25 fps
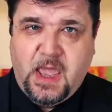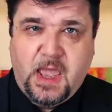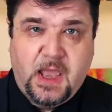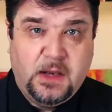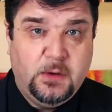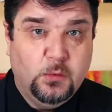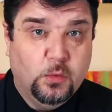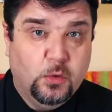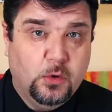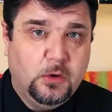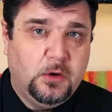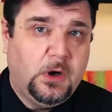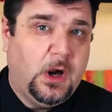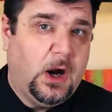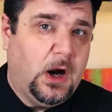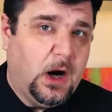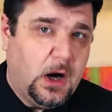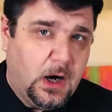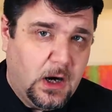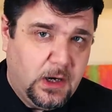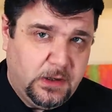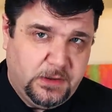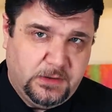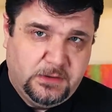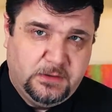and
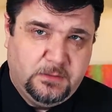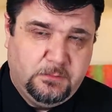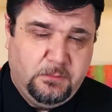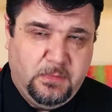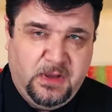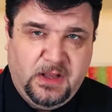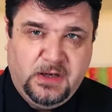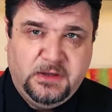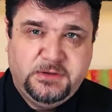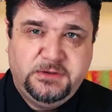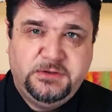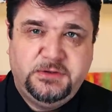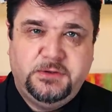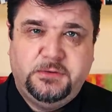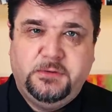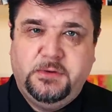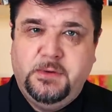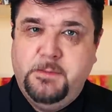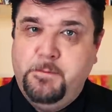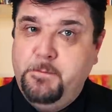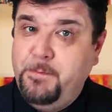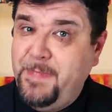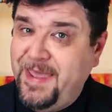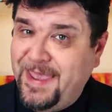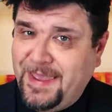war-hardened
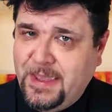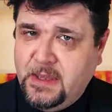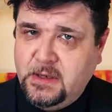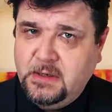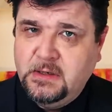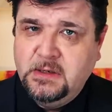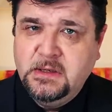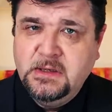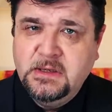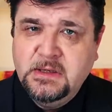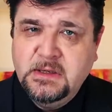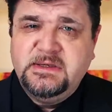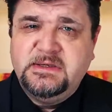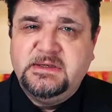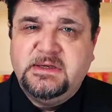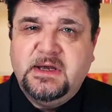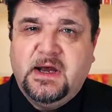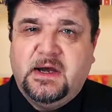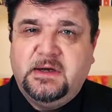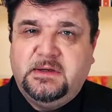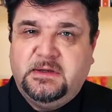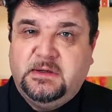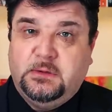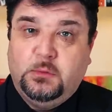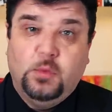military men
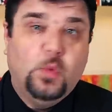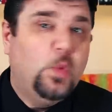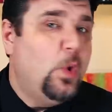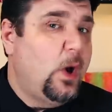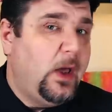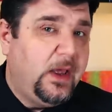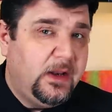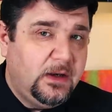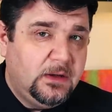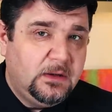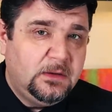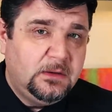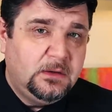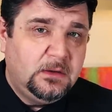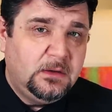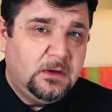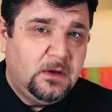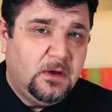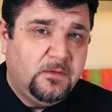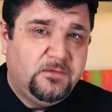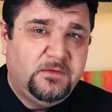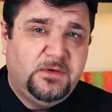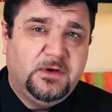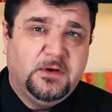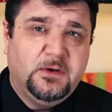started
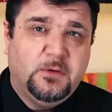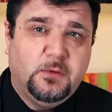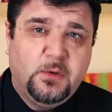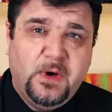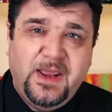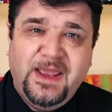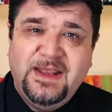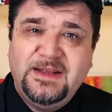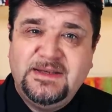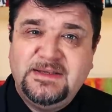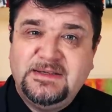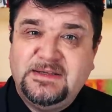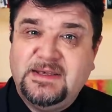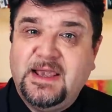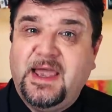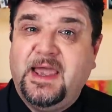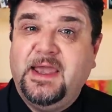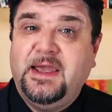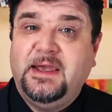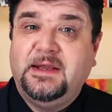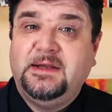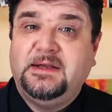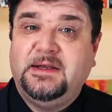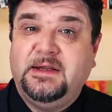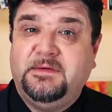one of the great
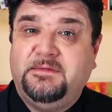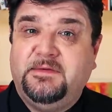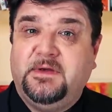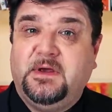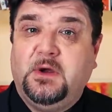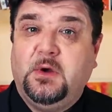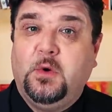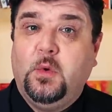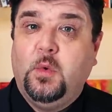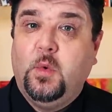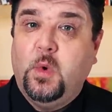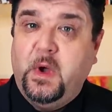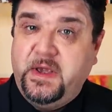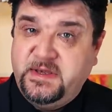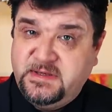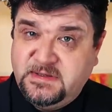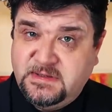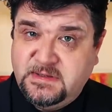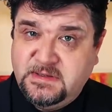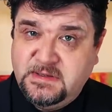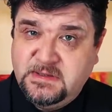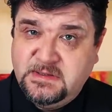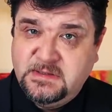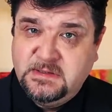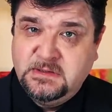scientific
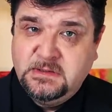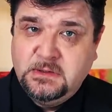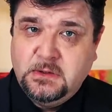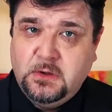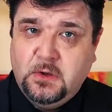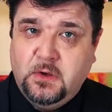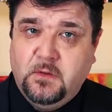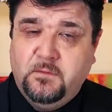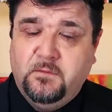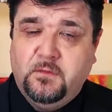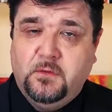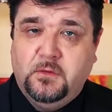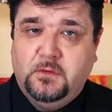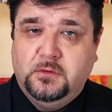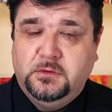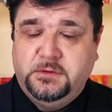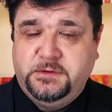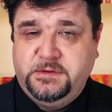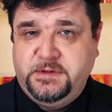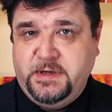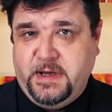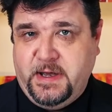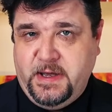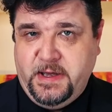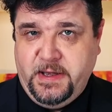quests of all
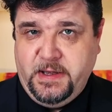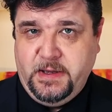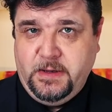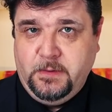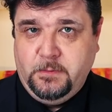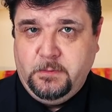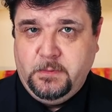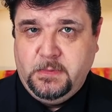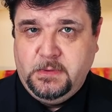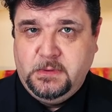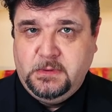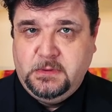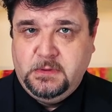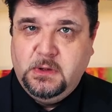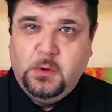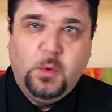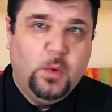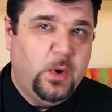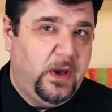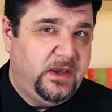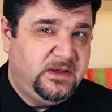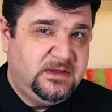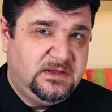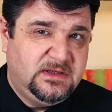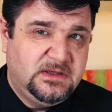time, the
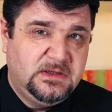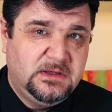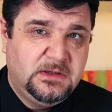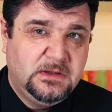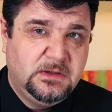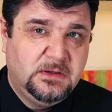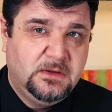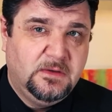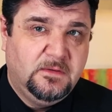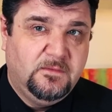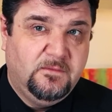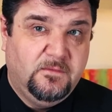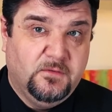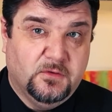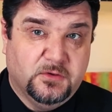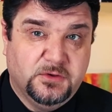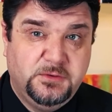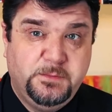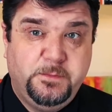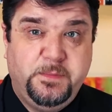quest for